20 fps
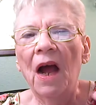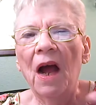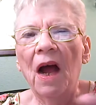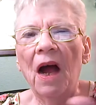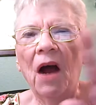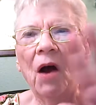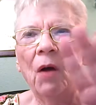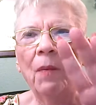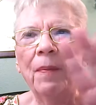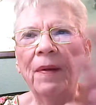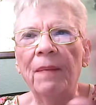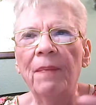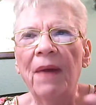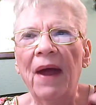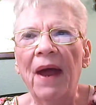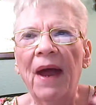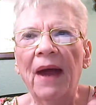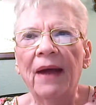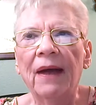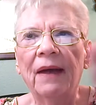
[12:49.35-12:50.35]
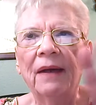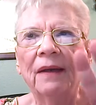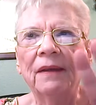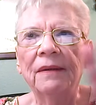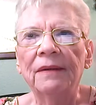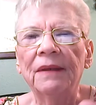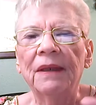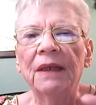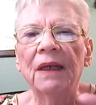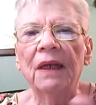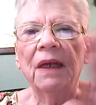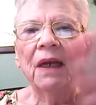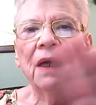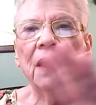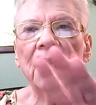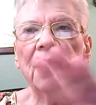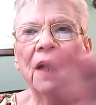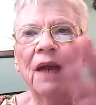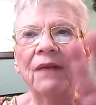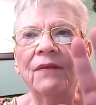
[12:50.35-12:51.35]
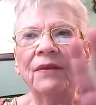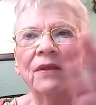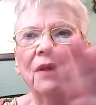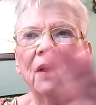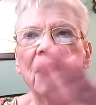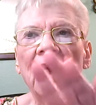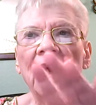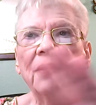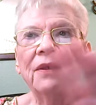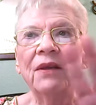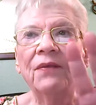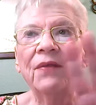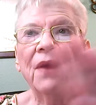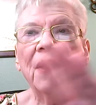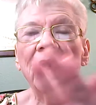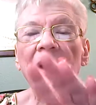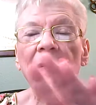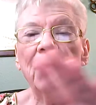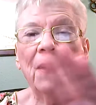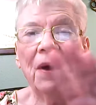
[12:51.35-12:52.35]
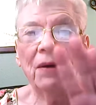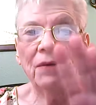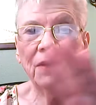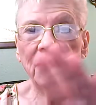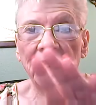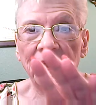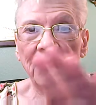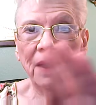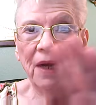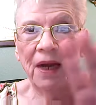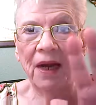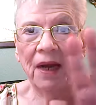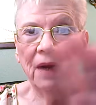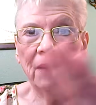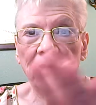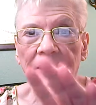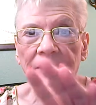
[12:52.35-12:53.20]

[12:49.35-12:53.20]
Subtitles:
I'll be back. He gave us a lot to think about, didn't he?